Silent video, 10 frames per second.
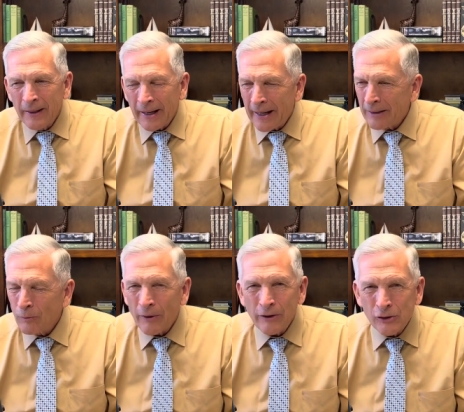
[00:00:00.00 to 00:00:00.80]
and
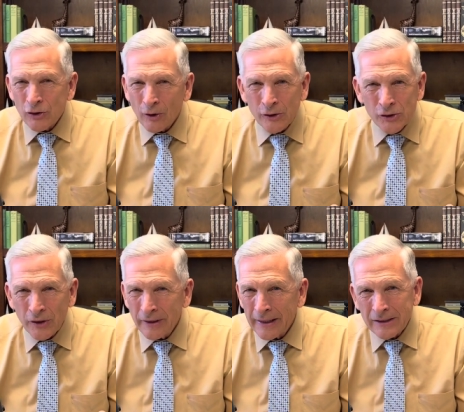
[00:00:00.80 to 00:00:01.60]
whether you should or
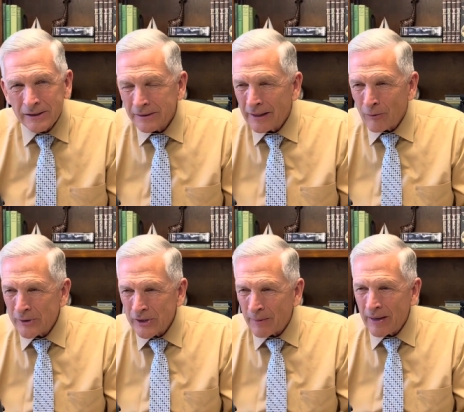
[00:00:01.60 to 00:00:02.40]
shouldn't, that's
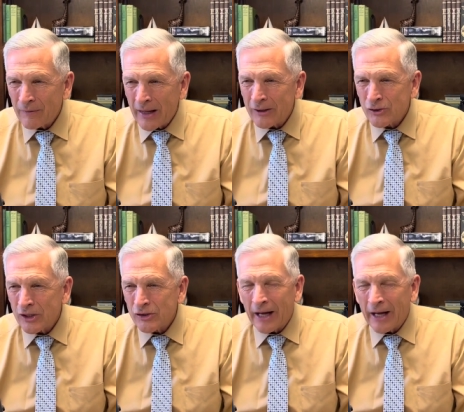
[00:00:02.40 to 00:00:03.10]
everybody's got to make that decision.